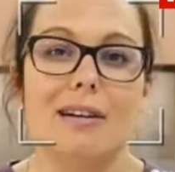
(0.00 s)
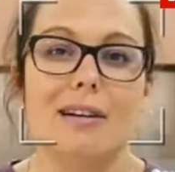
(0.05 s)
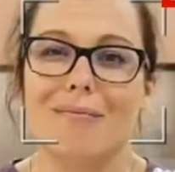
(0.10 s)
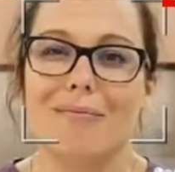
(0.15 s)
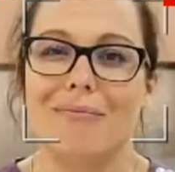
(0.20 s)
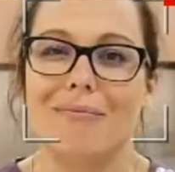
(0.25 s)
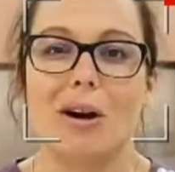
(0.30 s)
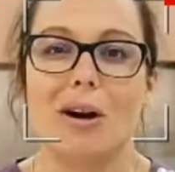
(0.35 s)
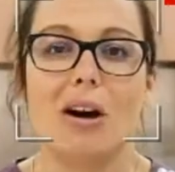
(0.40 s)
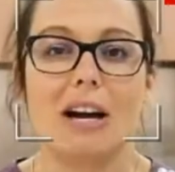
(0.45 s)

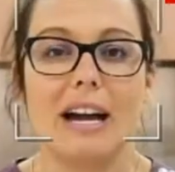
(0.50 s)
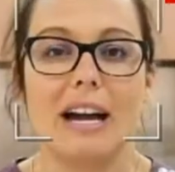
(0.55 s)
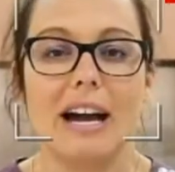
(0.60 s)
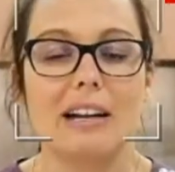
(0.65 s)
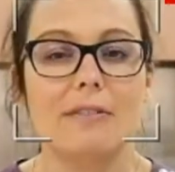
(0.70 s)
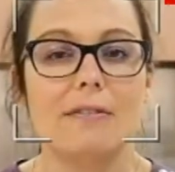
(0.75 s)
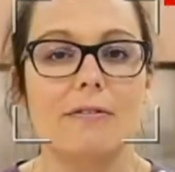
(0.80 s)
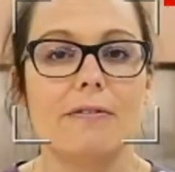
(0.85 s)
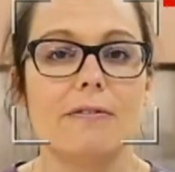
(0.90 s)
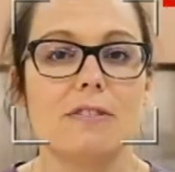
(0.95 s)
are kind
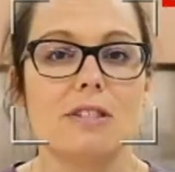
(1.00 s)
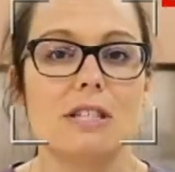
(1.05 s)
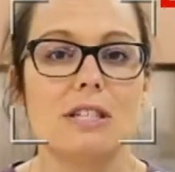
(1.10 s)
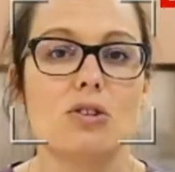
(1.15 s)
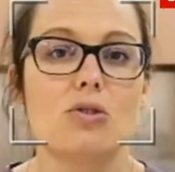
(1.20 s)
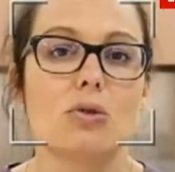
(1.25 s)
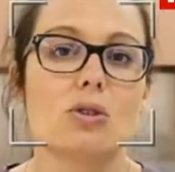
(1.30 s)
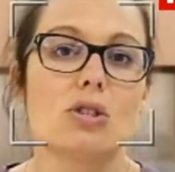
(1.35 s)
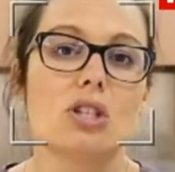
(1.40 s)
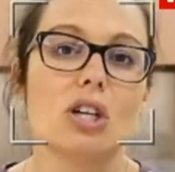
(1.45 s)
of
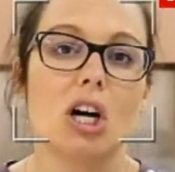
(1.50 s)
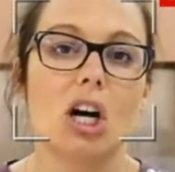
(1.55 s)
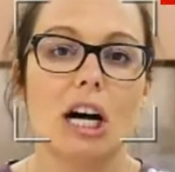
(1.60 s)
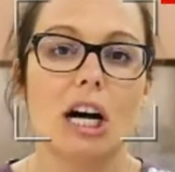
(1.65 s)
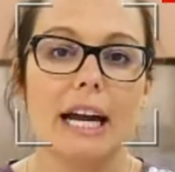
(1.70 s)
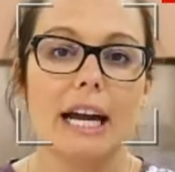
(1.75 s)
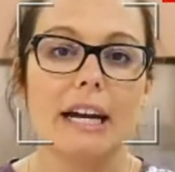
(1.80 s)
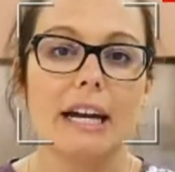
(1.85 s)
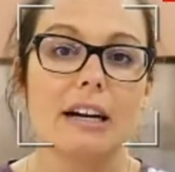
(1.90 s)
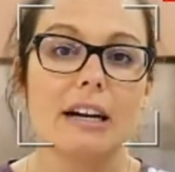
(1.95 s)
central to our
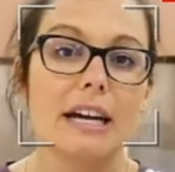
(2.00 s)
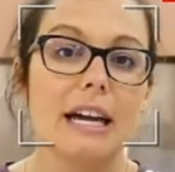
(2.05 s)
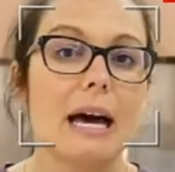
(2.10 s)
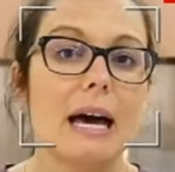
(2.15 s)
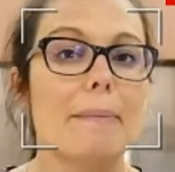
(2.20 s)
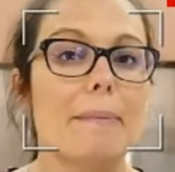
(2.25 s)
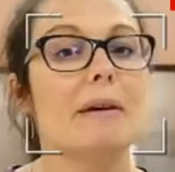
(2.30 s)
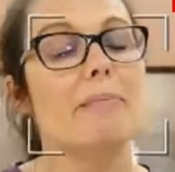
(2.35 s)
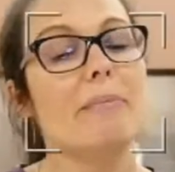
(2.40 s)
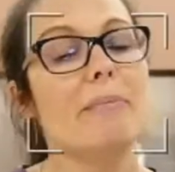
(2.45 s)
area,
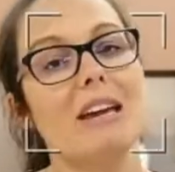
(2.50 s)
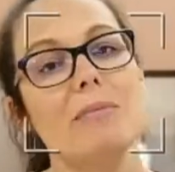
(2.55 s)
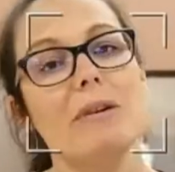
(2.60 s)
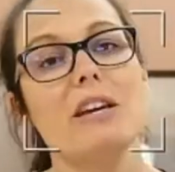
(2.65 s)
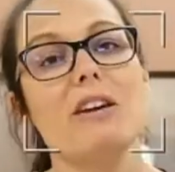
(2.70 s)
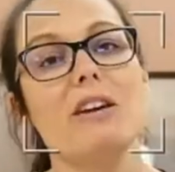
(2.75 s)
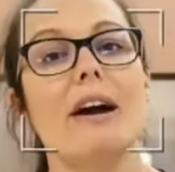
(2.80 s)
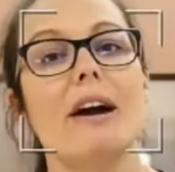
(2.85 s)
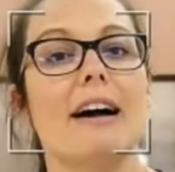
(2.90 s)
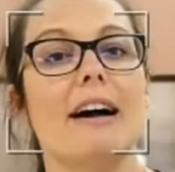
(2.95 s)
but maybe
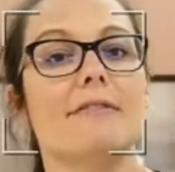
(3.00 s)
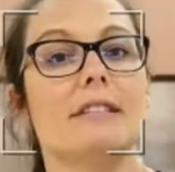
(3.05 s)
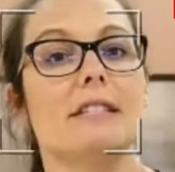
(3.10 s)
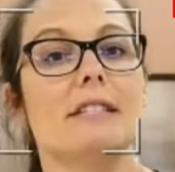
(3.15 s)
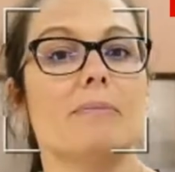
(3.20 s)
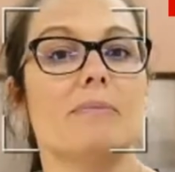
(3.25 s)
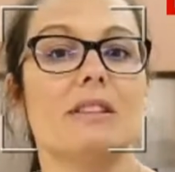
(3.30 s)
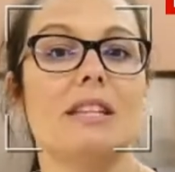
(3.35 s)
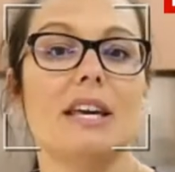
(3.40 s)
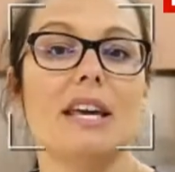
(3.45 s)
you have
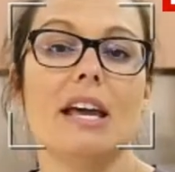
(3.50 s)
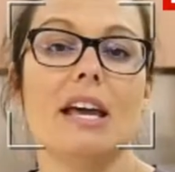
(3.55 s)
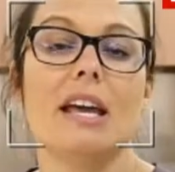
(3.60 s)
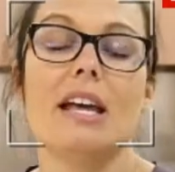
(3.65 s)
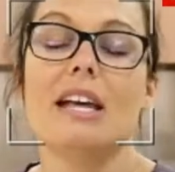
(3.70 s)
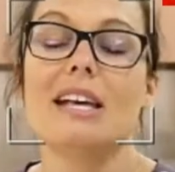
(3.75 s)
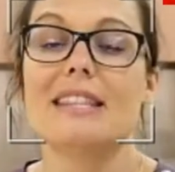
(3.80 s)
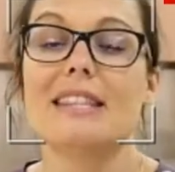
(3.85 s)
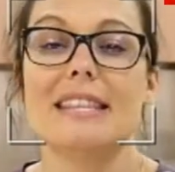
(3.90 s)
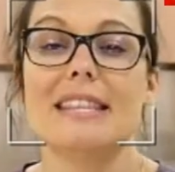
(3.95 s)
something
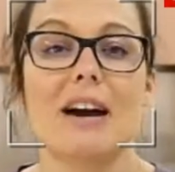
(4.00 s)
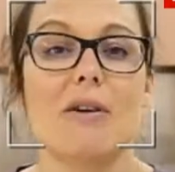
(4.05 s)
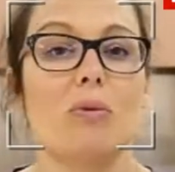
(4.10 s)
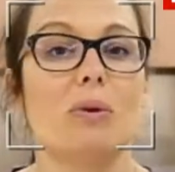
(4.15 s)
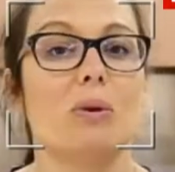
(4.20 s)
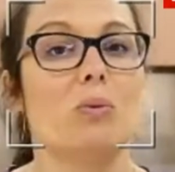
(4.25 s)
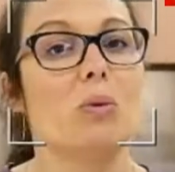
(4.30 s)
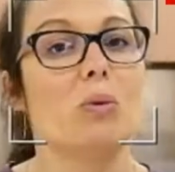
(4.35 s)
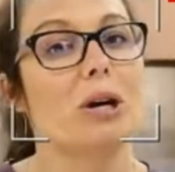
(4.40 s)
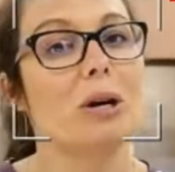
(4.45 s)
that would
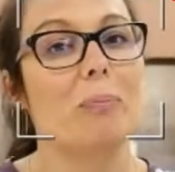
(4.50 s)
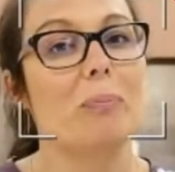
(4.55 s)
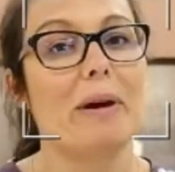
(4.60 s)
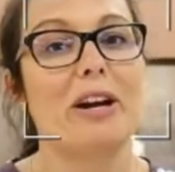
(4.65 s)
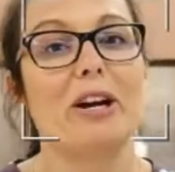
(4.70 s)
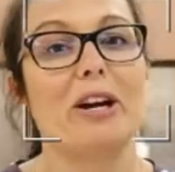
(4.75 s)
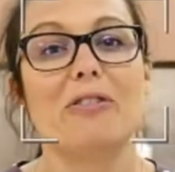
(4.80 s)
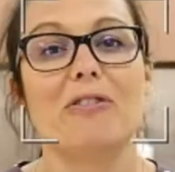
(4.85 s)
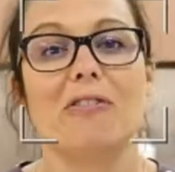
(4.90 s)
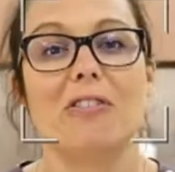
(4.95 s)
work
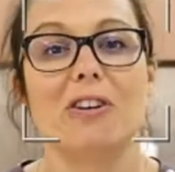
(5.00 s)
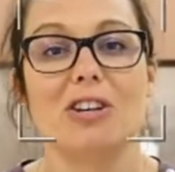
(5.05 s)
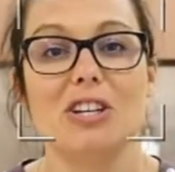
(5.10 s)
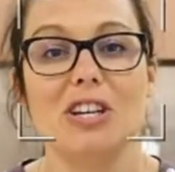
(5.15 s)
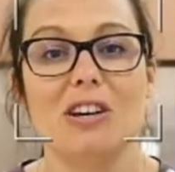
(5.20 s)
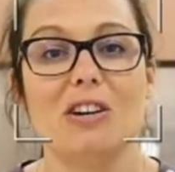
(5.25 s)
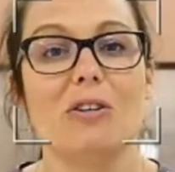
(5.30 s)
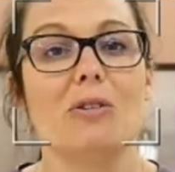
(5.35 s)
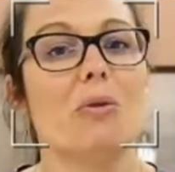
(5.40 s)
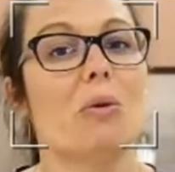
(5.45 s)
better for
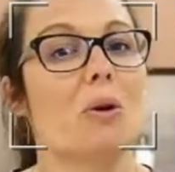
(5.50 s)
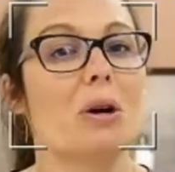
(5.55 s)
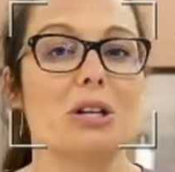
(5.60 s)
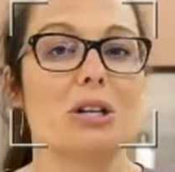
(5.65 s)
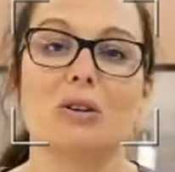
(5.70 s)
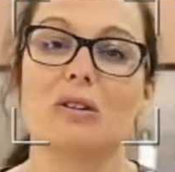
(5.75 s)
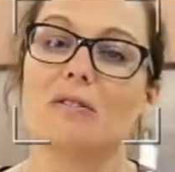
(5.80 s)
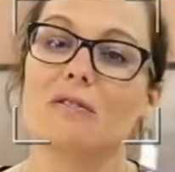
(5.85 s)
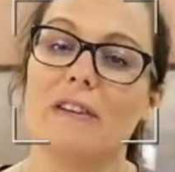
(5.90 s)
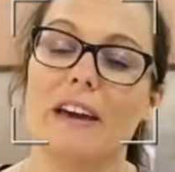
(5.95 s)
you or
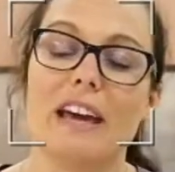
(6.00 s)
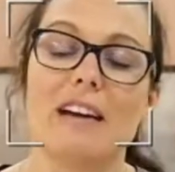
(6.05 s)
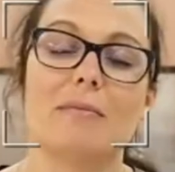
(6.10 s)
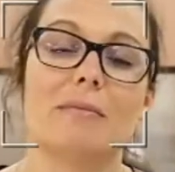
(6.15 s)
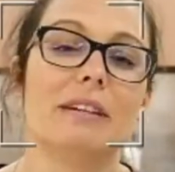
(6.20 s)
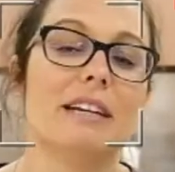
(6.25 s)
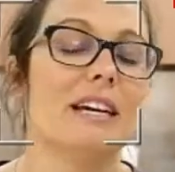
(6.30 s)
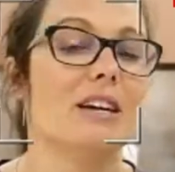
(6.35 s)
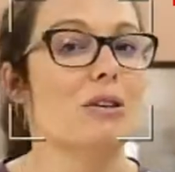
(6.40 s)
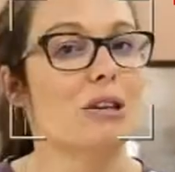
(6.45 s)
your
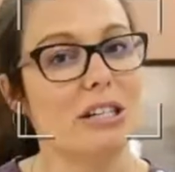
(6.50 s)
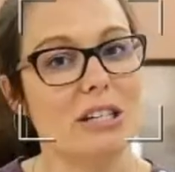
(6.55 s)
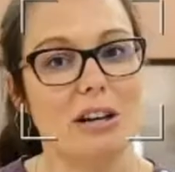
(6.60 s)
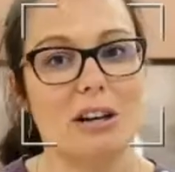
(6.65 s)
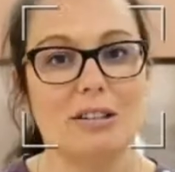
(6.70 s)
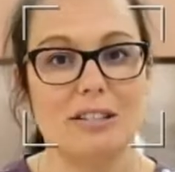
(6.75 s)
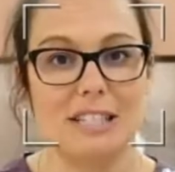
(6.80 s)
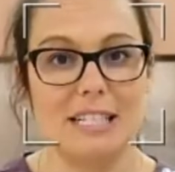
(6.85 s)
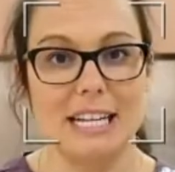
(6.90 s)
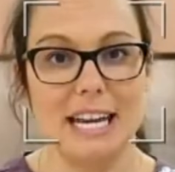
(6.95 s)
family or
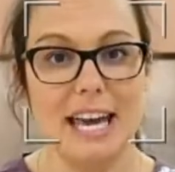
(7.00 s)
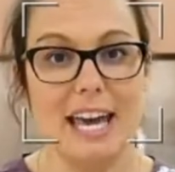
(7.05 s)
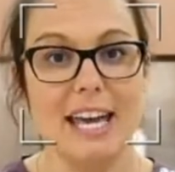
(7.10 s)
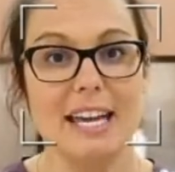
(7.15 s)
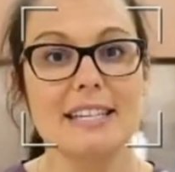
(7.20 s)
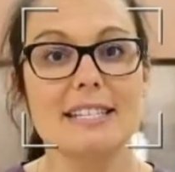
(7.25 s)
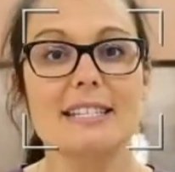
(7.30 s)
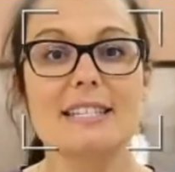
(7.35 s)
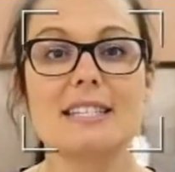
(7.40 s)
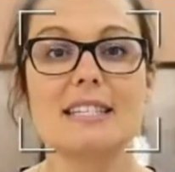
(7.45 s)
y'all's
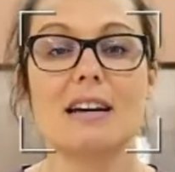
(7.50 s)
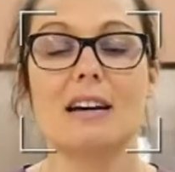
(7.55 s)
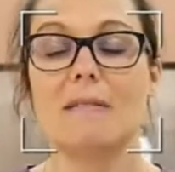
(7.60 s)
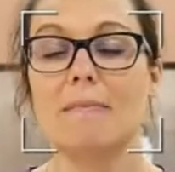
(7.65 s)
tastes.